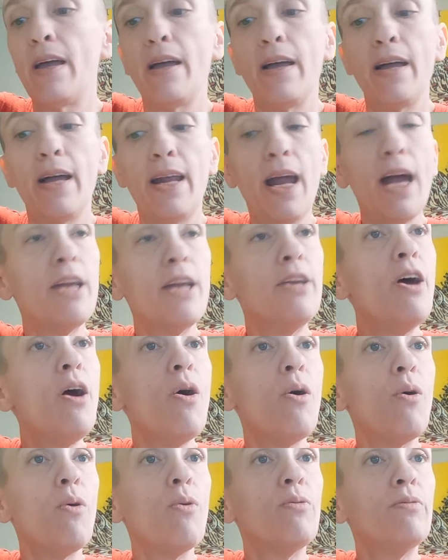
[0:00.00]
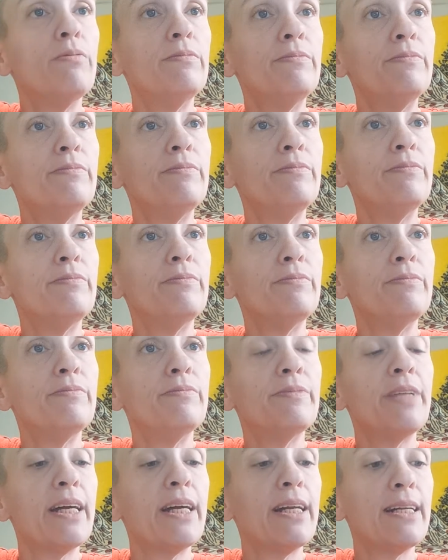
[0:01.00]
And I know
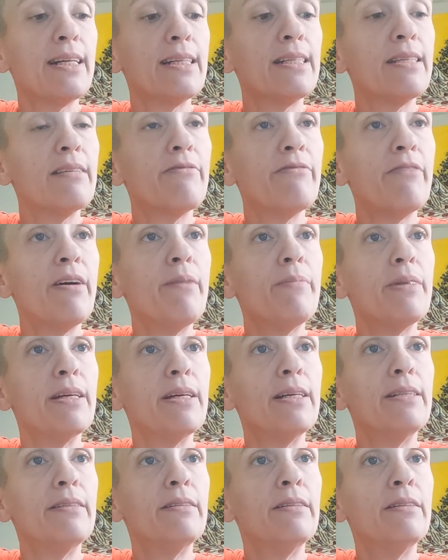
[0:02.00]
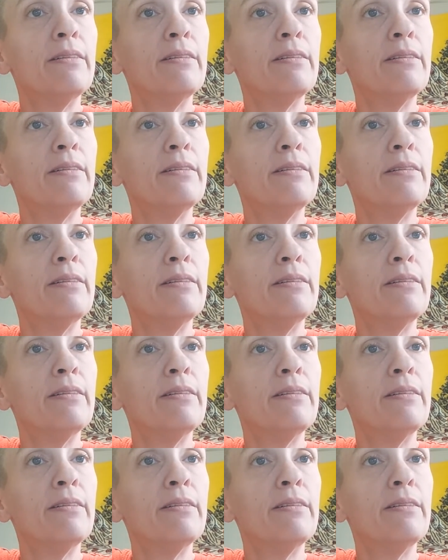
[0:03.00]
that it is a feminine.